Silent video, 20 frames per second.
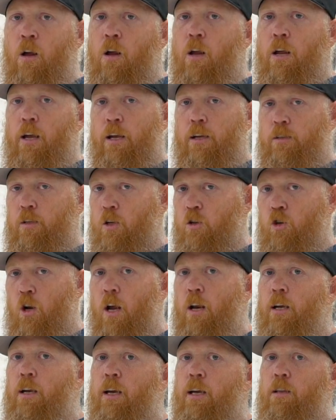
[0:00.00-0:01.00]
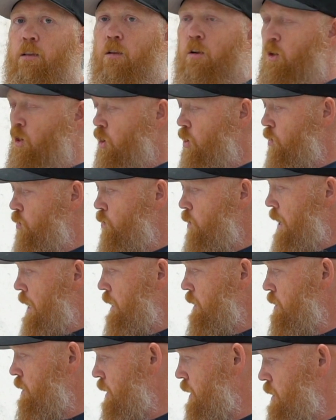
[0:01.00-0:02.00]
is I try to get the
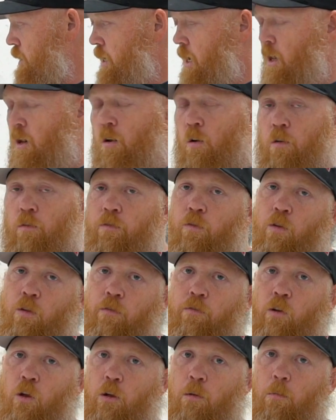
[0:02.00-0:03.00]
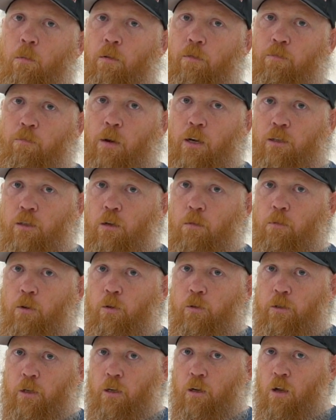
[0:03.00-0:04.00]
correct container for the volume of mix I'm
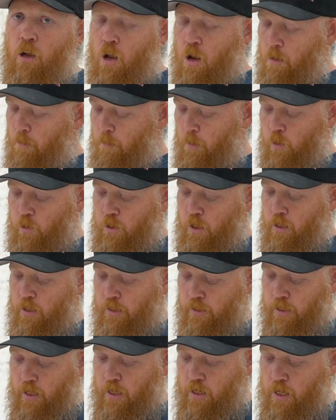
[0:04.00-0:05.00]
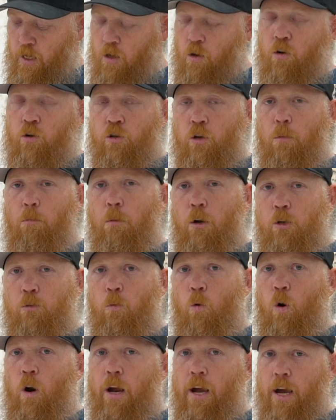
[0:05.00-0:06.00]
using. Most of these containers are much
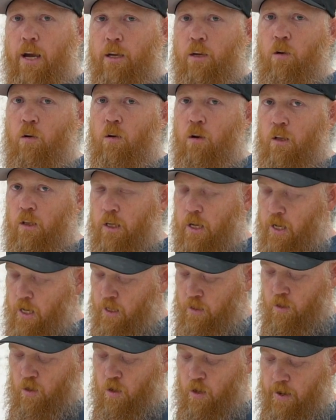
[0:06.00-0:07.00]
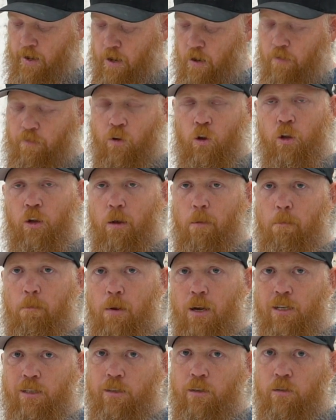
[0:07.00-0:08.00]
more accurately at the higher volume
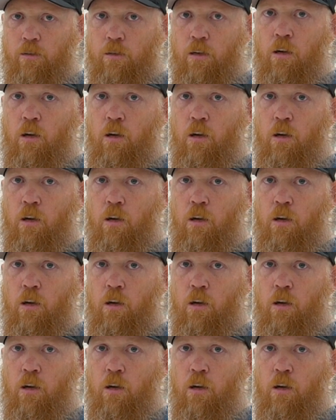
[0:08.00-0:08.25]
mixes.